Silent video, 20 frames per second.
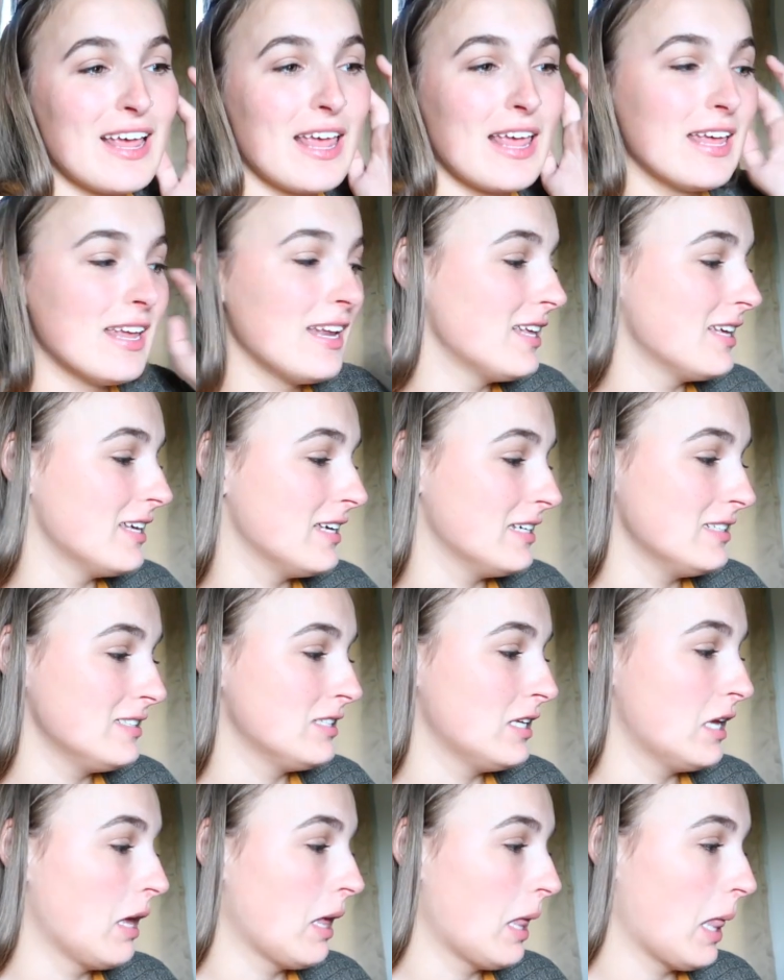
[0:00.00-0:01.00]
It
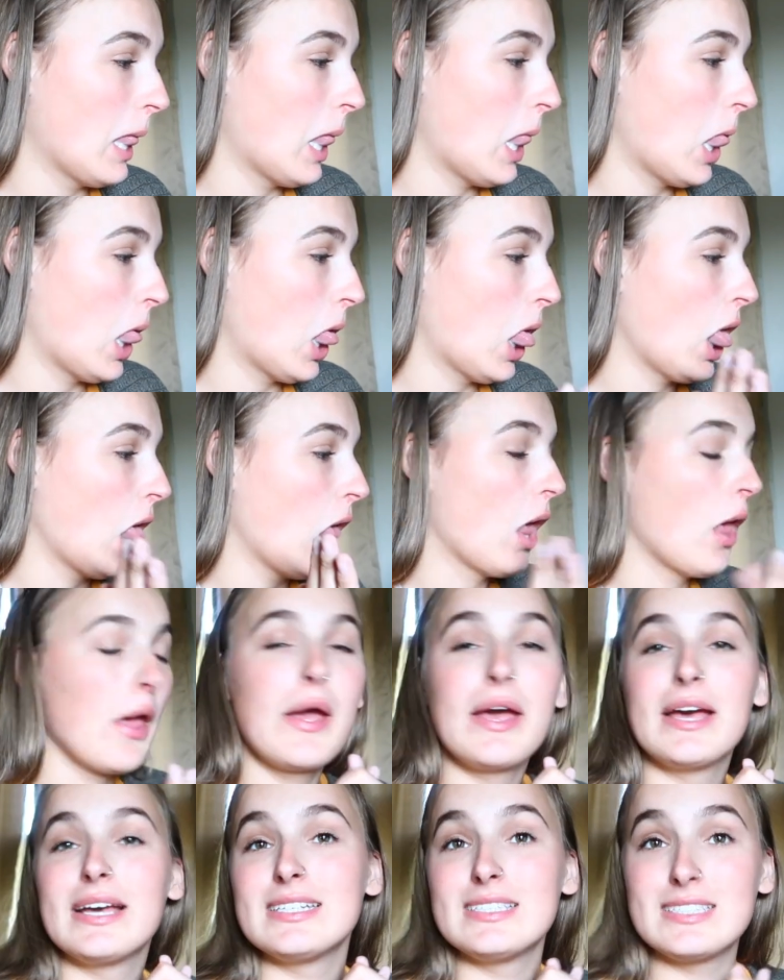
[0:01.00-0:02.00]
is
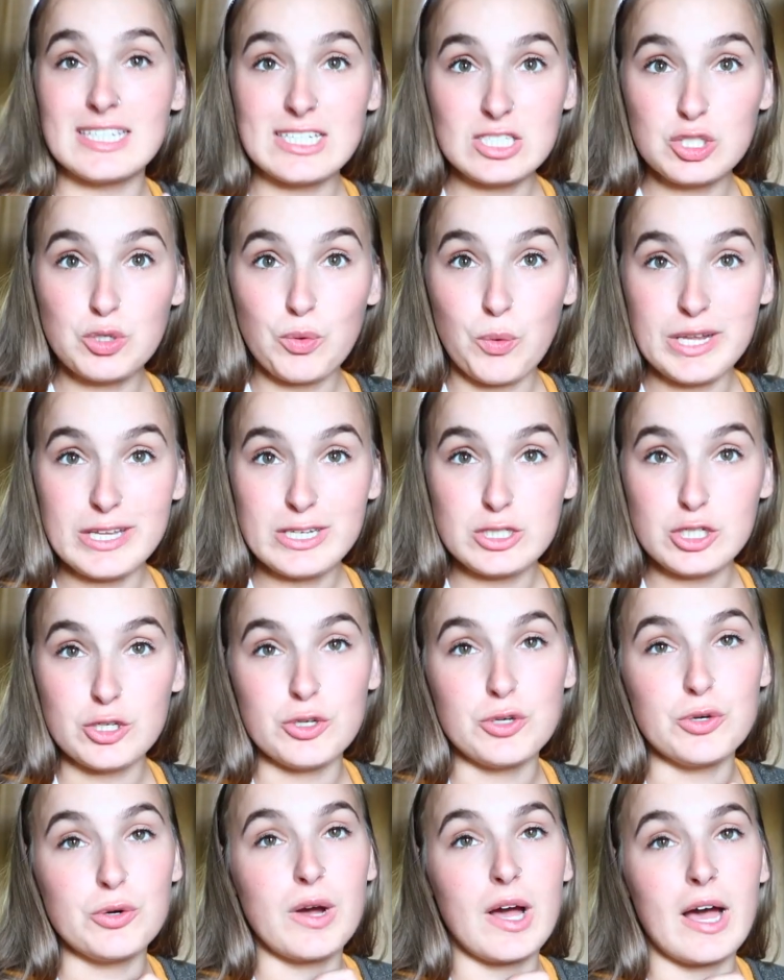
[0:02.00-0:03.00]

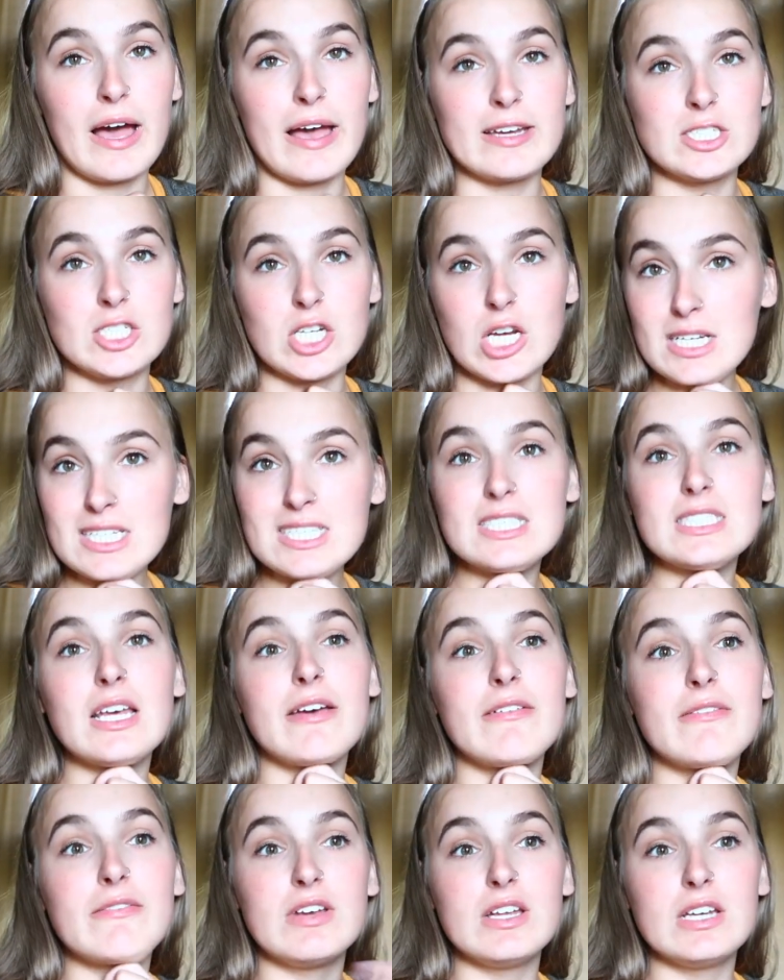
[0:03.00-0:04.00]
6:22. I just
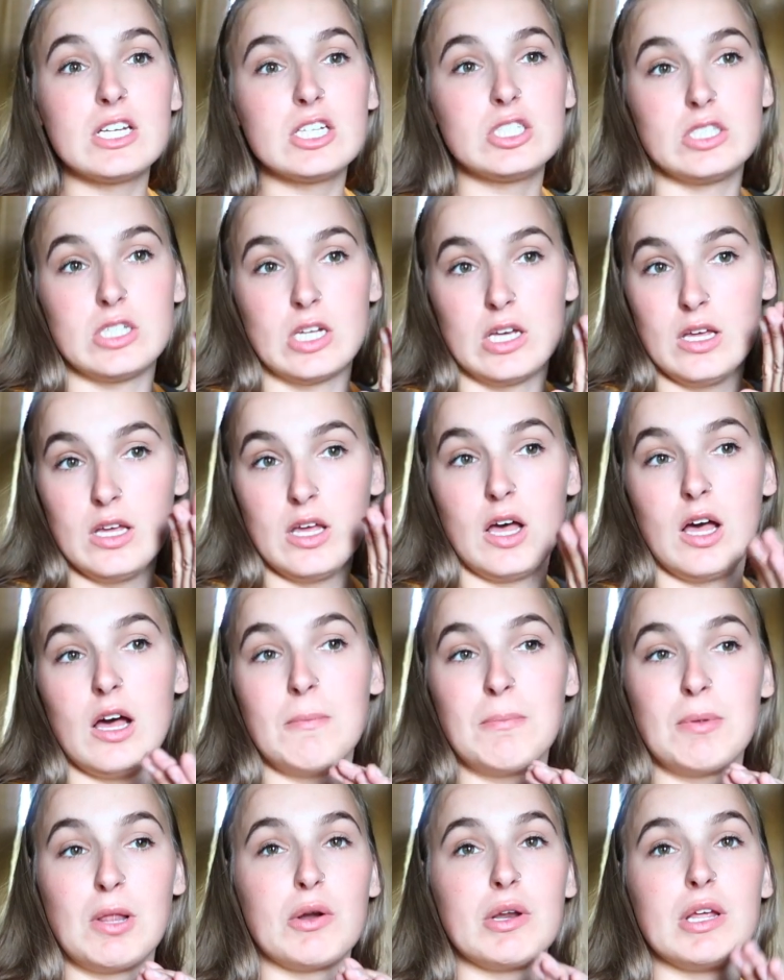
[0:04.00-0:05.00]
finished
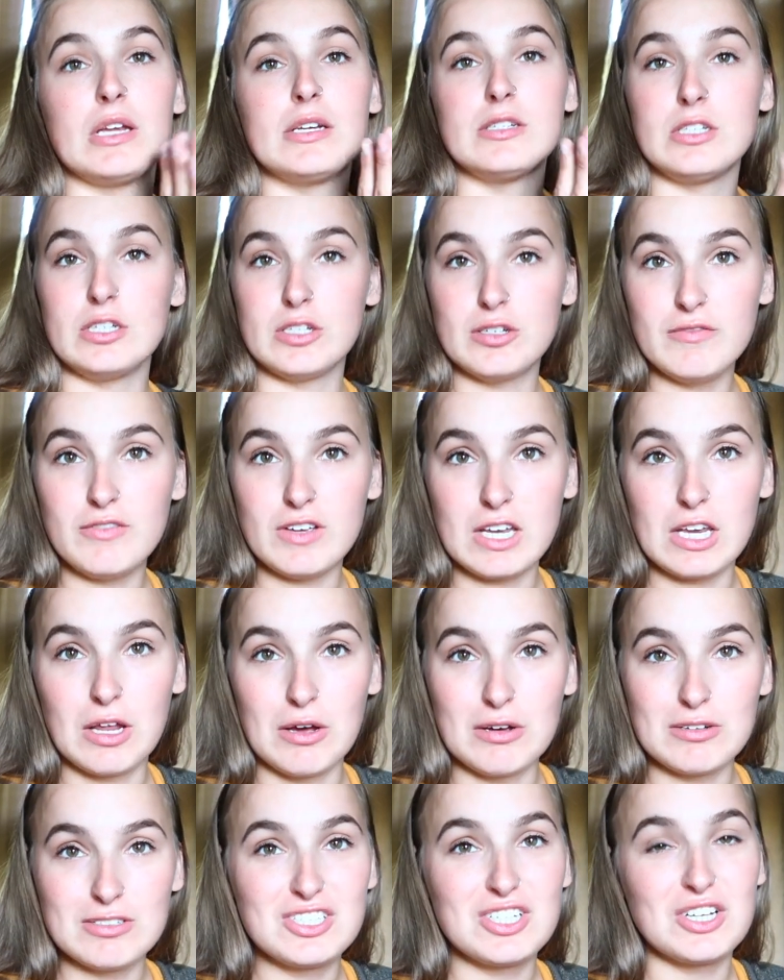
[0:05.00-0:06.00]
uploading two
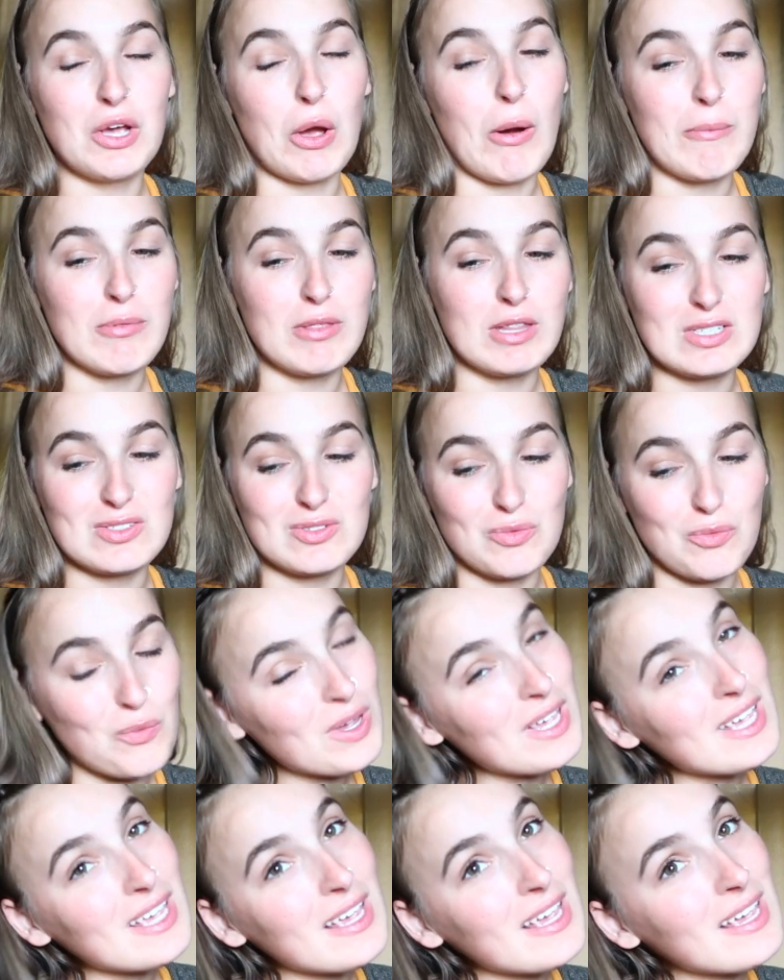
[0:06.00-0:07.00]
videos to go up this
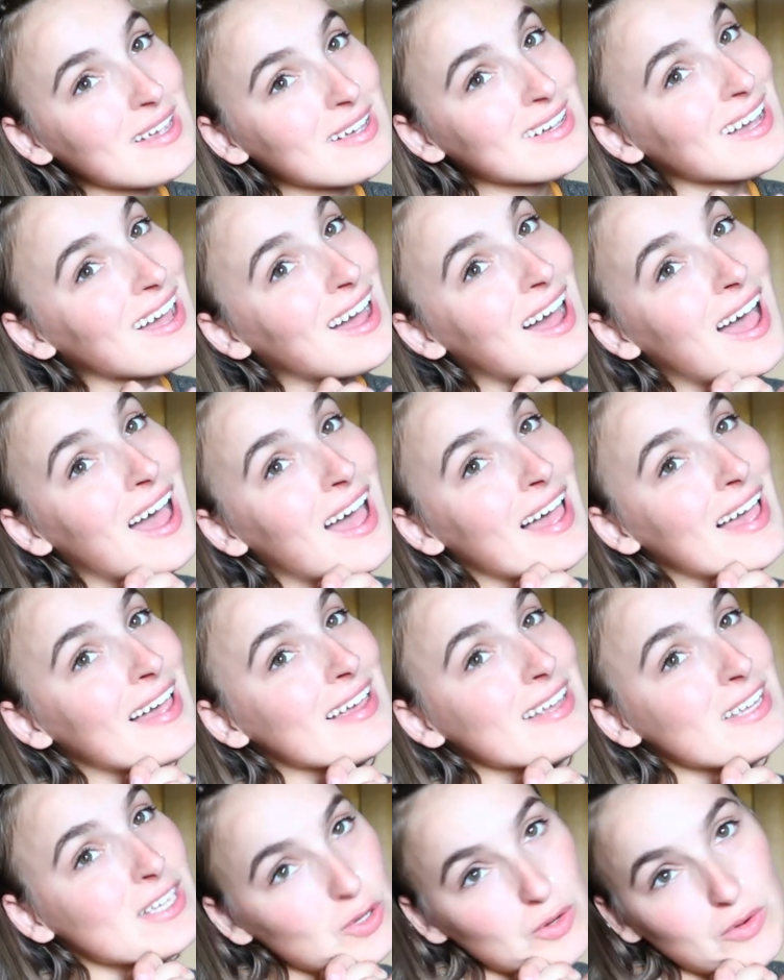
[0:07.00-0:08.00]
week.
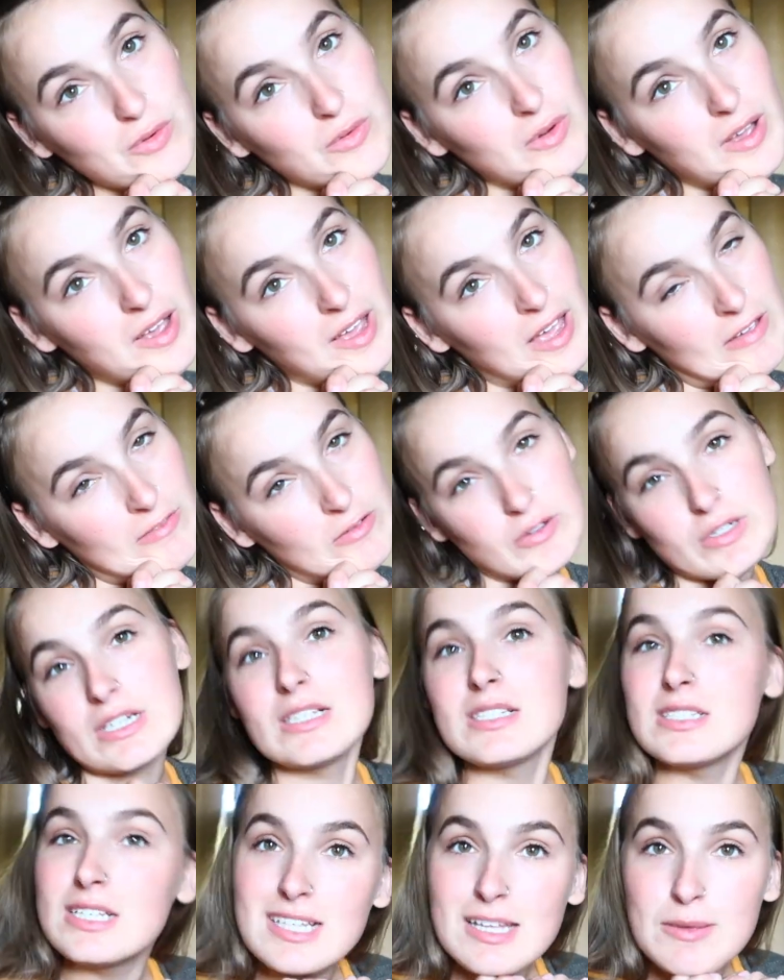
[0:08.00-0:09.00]
You have already
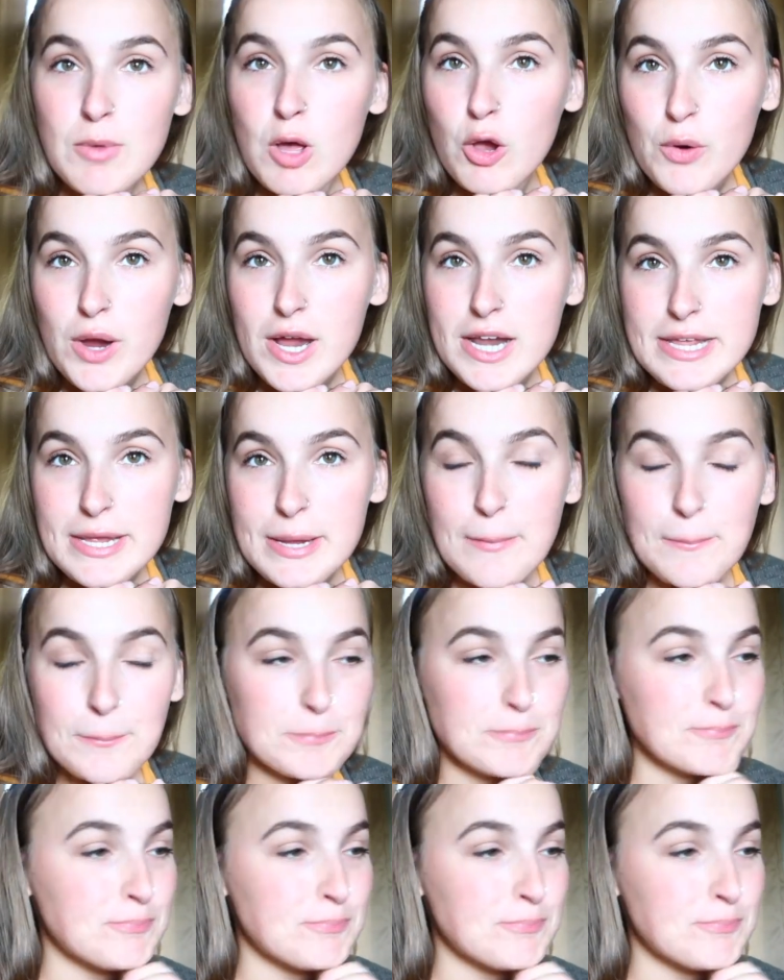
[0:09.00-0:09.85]
seen them already.